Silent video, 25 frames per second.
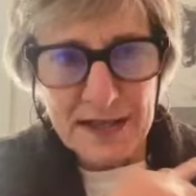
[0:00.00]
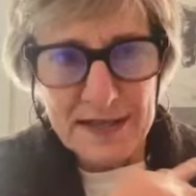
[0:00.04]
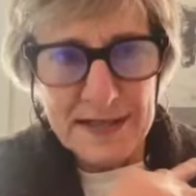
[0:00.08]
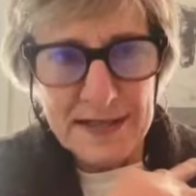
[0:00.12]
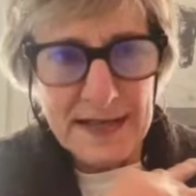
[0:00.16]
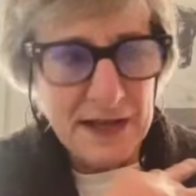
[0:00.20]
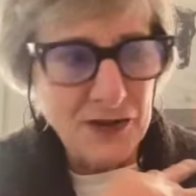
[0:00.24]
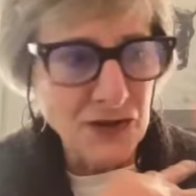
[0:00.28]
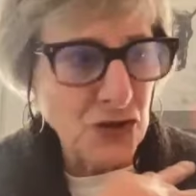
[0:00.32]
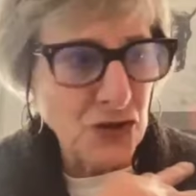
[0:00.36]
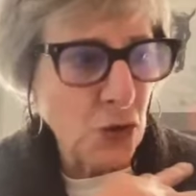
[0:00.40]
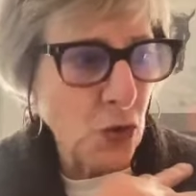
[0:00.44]

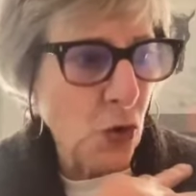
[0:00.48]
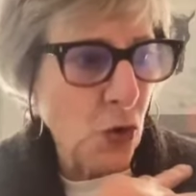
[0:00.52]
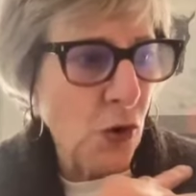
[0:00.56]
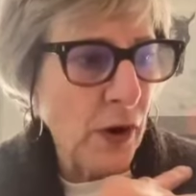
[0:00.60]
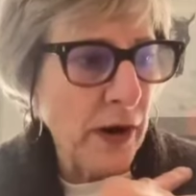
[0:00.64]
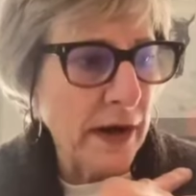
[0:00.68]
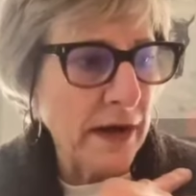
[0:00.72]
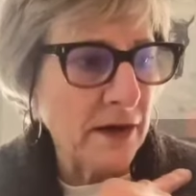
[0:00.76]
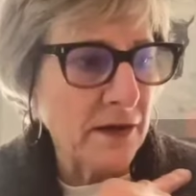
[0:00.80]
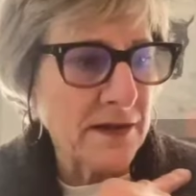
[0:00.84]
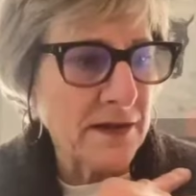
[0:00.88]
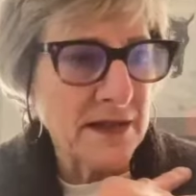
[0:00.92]
essential
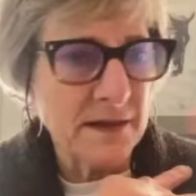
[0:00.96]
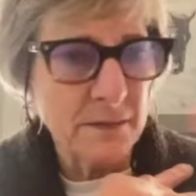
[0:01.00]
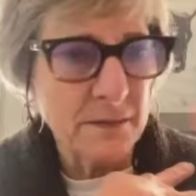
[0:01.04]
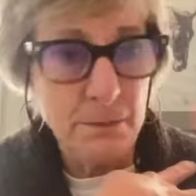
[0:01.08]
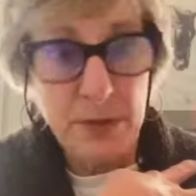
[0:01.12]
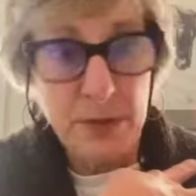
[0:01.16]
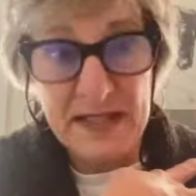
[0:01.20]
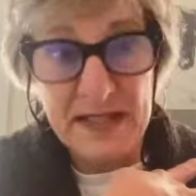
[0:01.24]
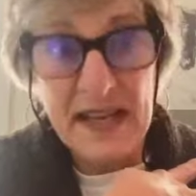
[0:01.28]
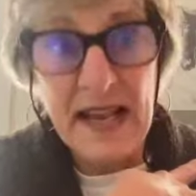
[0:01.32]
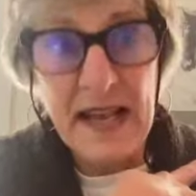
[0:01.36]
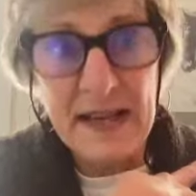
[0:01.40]

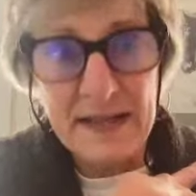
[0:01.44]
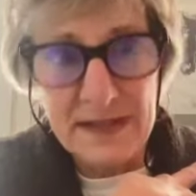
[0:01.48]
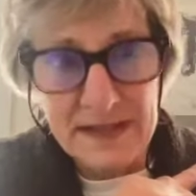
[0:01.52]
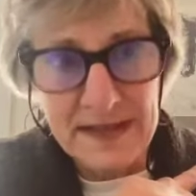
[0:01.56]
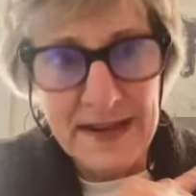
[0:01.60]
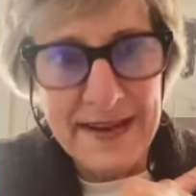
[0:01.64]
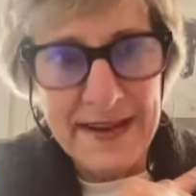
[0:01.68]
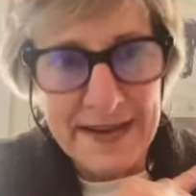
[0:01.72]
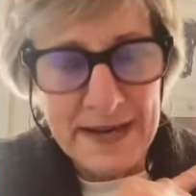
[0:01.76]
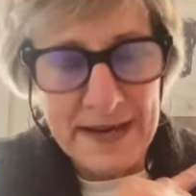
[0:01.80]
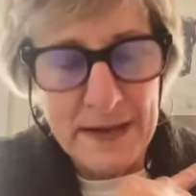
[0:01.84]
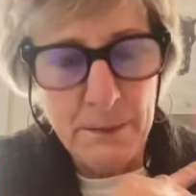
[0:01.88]
oils.
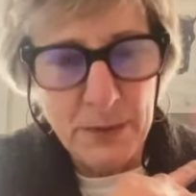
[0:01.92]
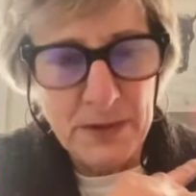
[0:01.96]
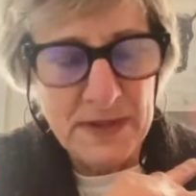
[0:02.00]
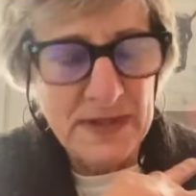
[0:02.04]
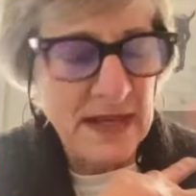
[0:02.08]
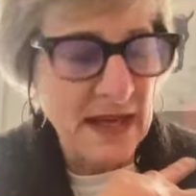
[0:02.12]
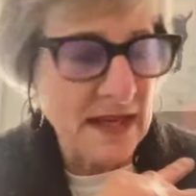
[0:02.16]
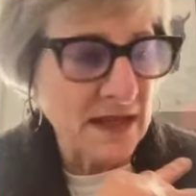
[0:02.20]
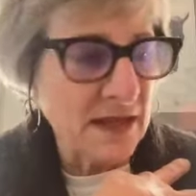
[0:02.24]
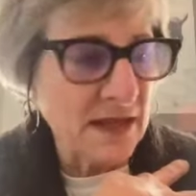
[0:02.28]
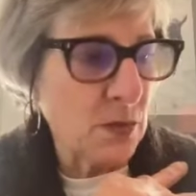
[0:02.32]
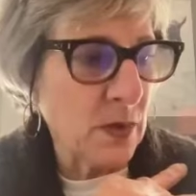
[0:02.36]
Possessed, I am
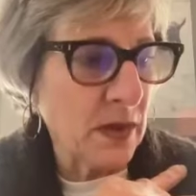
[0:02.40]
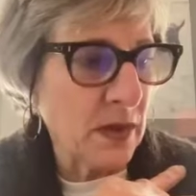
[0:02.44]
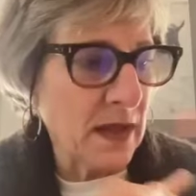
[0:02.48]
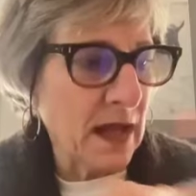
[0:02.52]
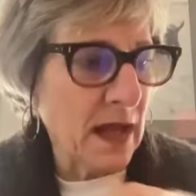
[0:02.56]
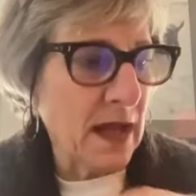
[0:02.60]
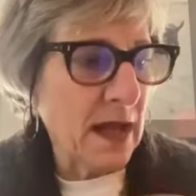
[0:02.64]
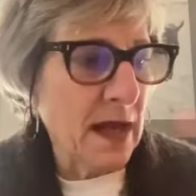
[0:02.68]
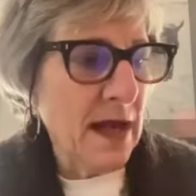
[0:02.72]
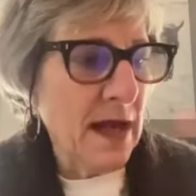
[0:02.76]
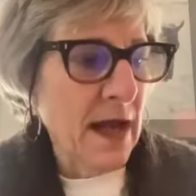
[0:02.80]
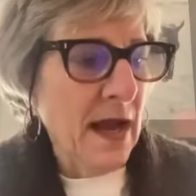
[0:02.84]
possessed
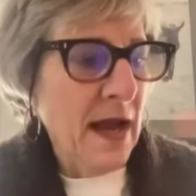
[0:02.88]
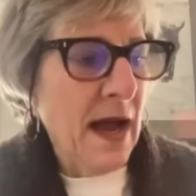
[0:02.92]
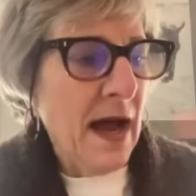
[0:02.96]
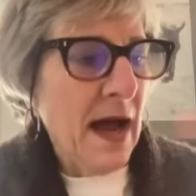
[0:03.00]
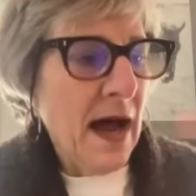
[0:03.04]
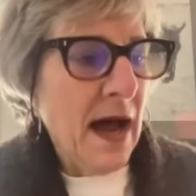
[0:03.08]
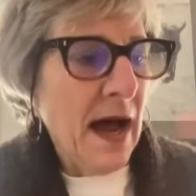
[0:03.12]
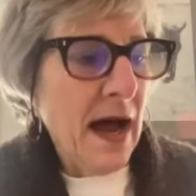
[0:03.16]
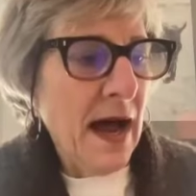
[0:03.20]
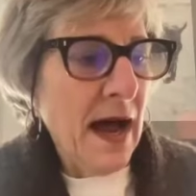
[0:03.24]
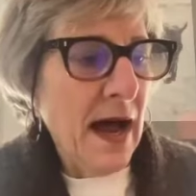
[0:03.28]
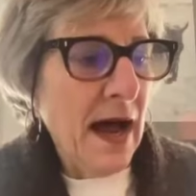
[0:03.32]
with it,
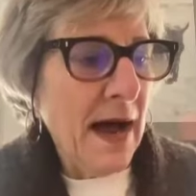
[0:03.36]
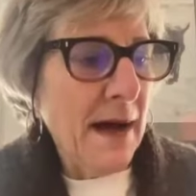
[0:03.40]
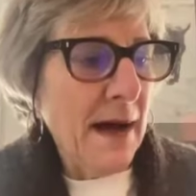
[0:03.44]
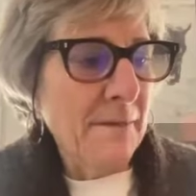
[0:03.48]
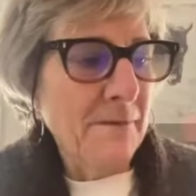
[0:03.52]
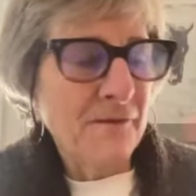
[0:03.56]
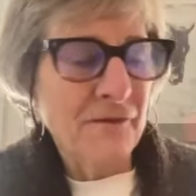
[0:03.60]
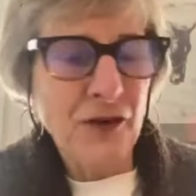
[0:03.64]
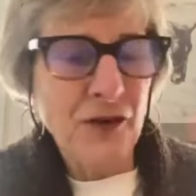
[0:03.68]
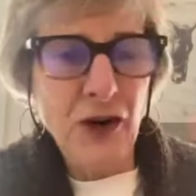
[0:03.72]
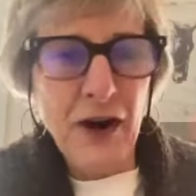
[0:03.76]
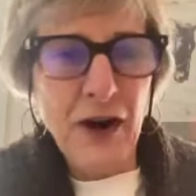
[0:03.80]

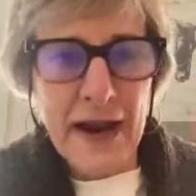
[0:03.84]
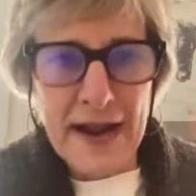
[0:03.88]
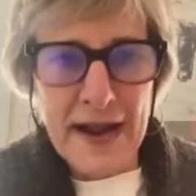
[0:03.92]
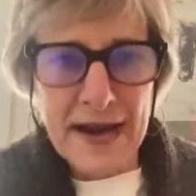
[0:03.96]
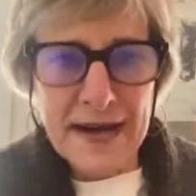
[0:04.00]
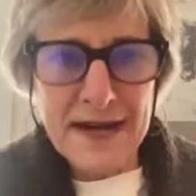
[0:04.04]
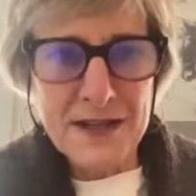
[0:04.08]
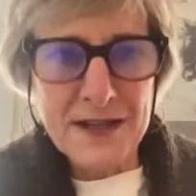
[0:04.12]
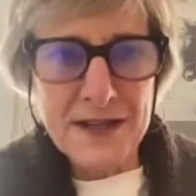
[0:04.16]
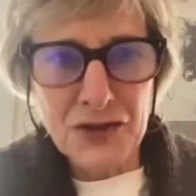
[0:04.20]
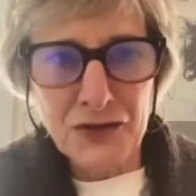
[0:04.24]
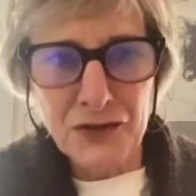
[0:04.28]
for
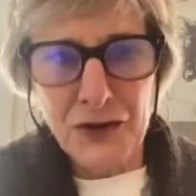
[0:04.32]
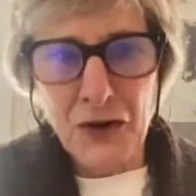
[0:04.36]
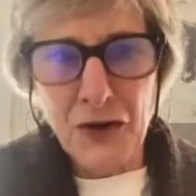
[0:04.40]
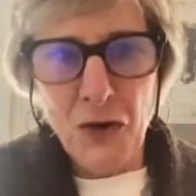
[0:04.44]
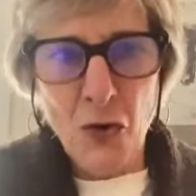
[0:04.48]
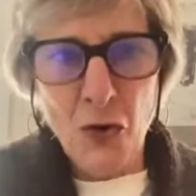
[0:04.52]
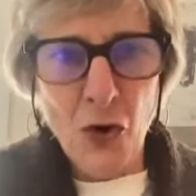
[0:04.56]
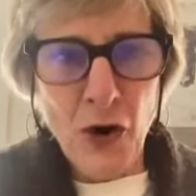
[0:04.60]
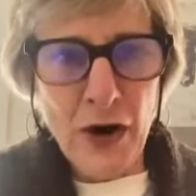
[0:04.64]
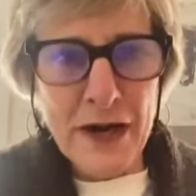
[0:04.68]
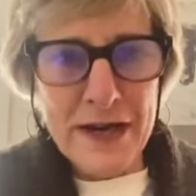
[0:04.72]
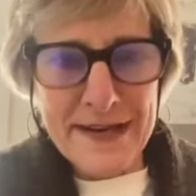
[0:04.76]

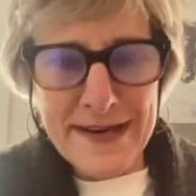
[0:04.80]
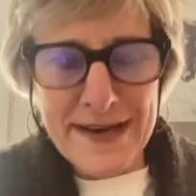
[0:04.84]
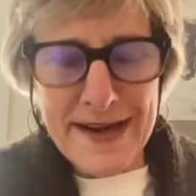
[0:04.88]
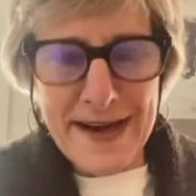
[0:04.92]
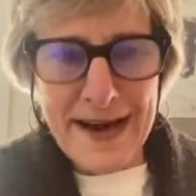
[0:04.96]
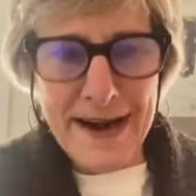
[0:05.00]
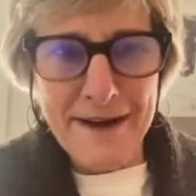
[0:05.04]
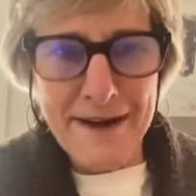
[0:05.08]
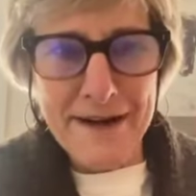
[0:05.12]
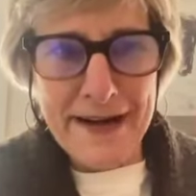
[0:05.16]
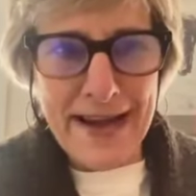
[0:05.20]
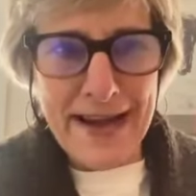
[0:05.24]

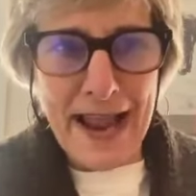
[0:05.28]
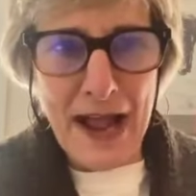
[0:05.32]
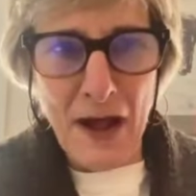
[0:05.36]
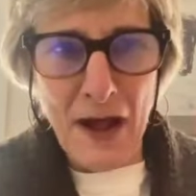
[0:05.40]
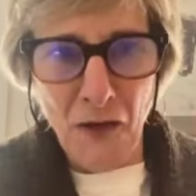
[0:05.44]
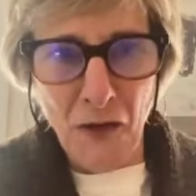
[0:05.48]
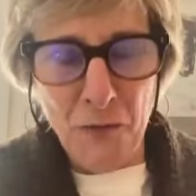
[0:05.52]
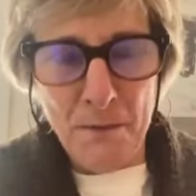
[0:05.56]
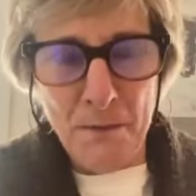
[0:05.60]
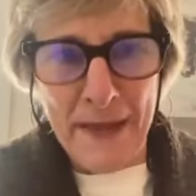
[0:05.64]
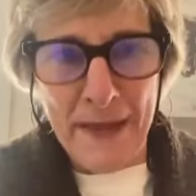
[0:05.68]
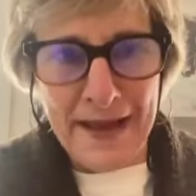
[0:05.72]
extraordinary
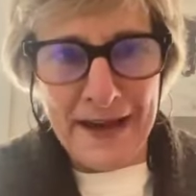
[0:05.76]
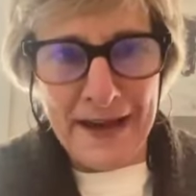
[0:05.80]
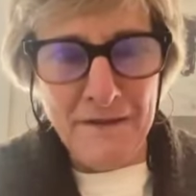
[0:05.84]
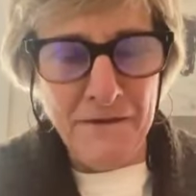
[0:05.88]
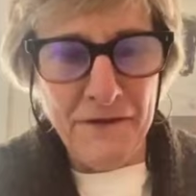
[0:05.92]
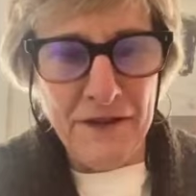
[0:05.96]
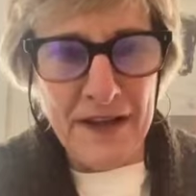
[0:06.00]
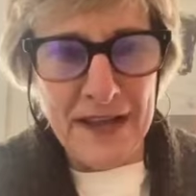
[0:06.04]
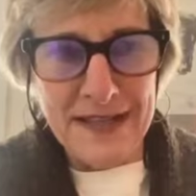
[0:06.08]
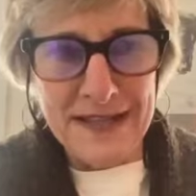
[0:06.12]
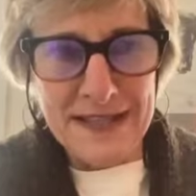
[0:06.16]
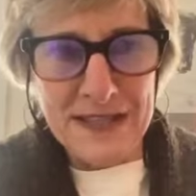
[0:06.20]
health
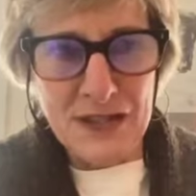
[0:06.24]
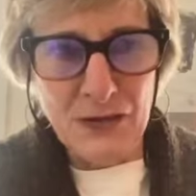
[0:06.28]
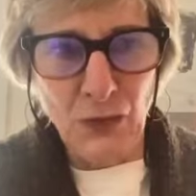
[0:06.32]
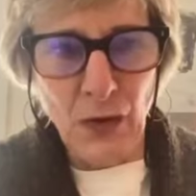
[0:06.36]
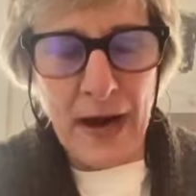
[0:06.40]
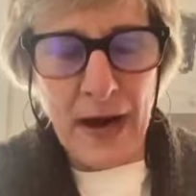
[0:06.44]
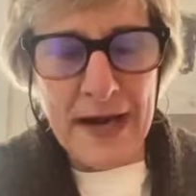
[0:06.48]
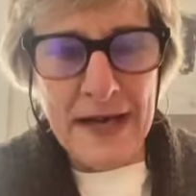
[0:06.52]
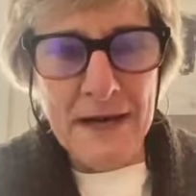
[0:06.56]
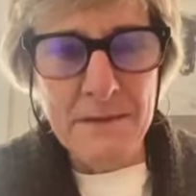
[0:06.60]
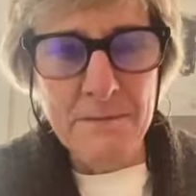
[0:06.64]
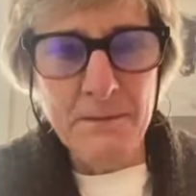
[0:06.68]

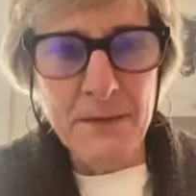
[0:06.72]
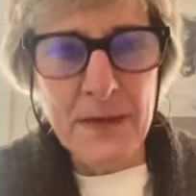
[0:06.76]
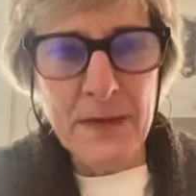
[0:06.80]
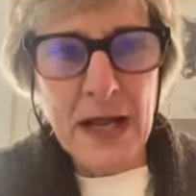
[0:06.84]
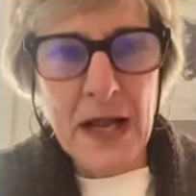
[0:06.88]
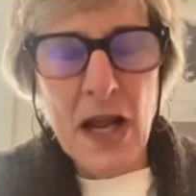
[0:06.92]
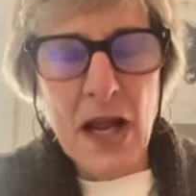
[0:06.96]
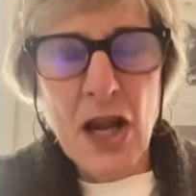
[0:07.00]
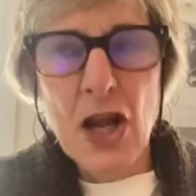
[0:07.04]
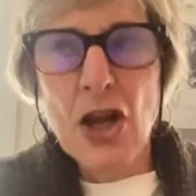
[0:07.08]
benefits, right?